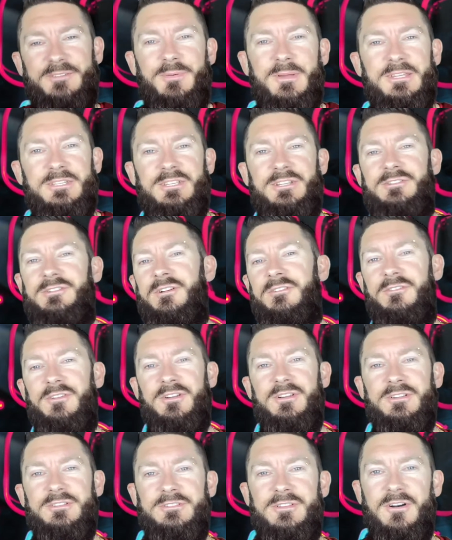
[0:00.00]
piece of
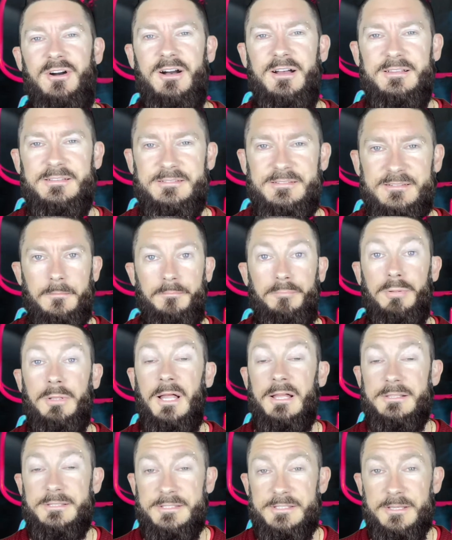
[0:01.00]
trivia is, guys,
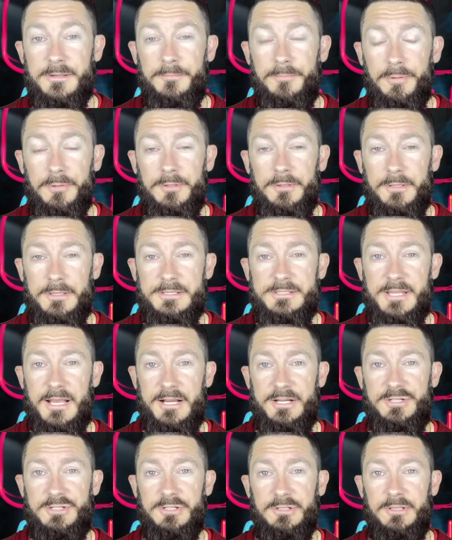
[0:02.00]
Blood Simple is
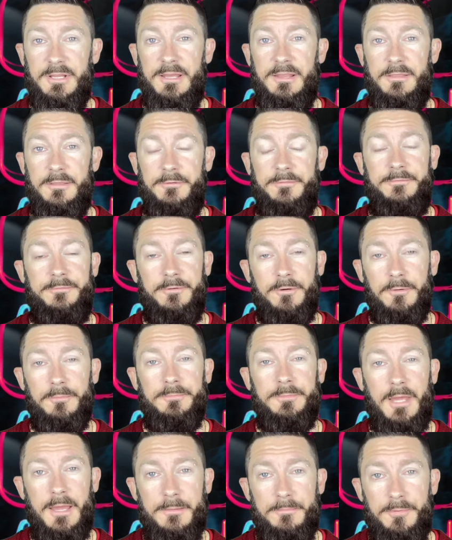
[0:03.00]
actually the
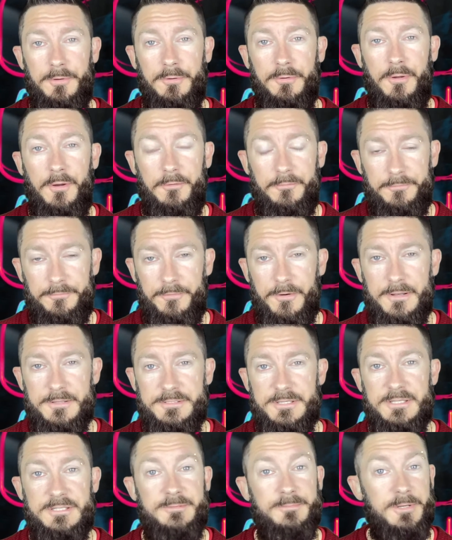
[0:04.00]
film debut of
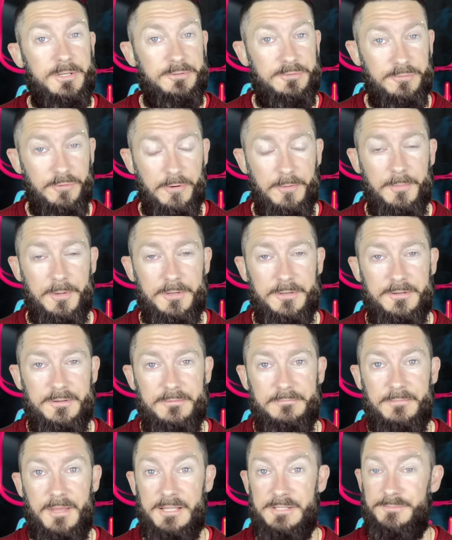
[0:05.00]
Frances McDormand.
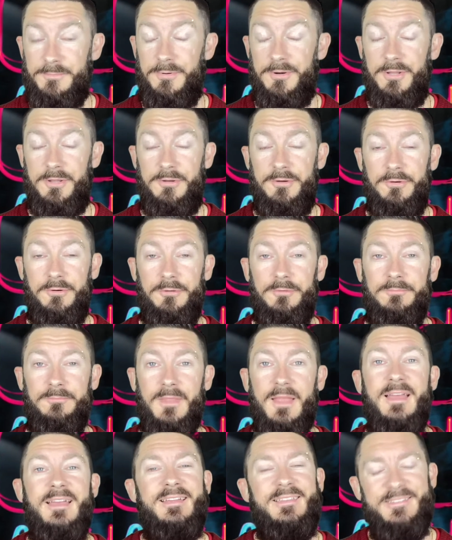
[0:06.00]
That's pretty cool.
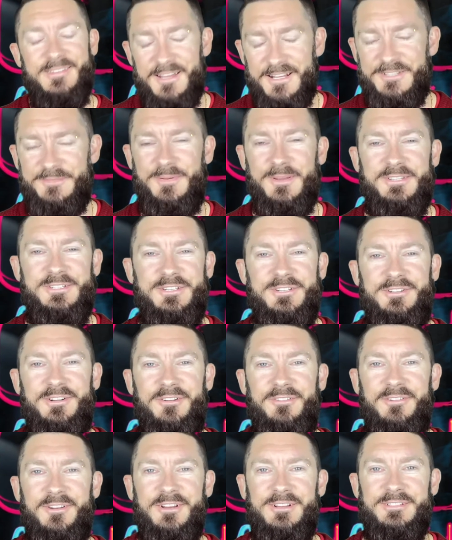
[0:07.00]
Next piece of
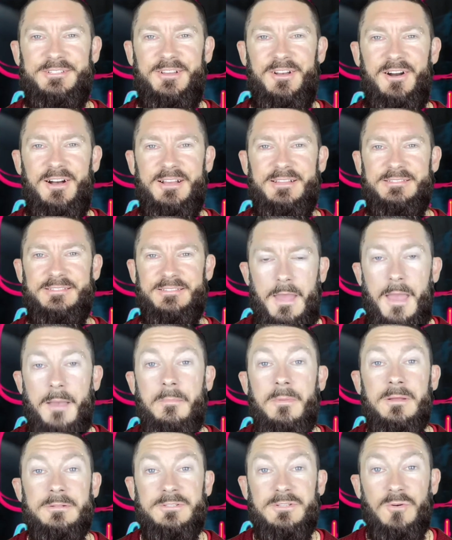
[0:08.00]
trivia is, guys,
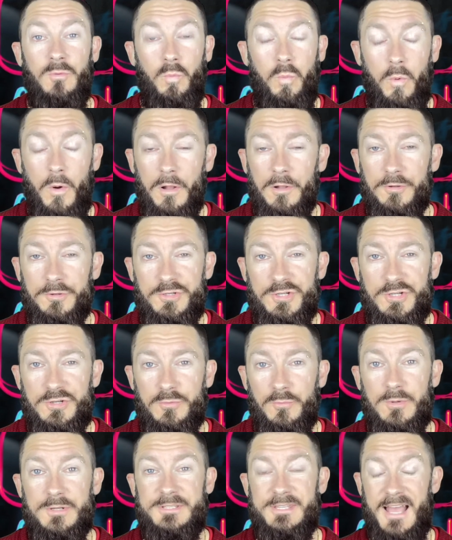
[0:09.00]
Emmett Walsh
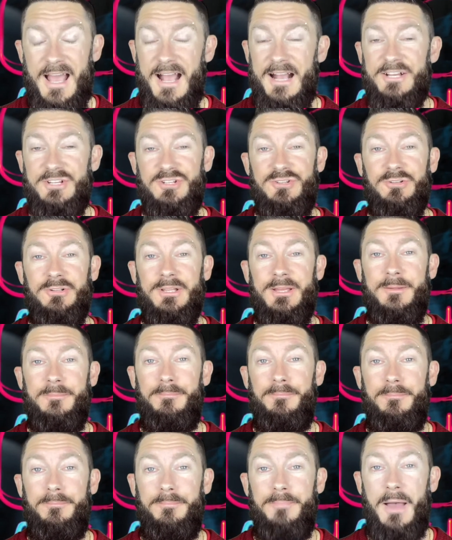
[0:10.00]
was
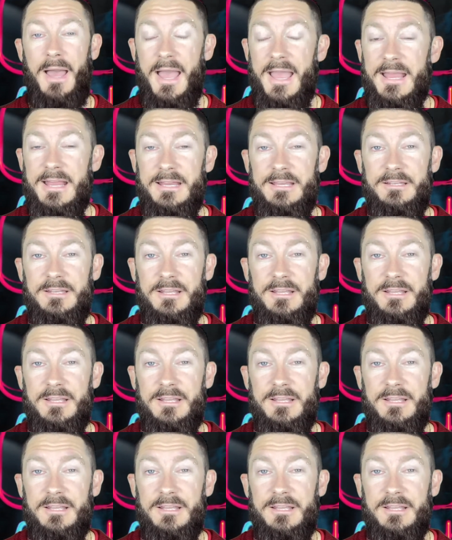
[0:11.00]
actually paid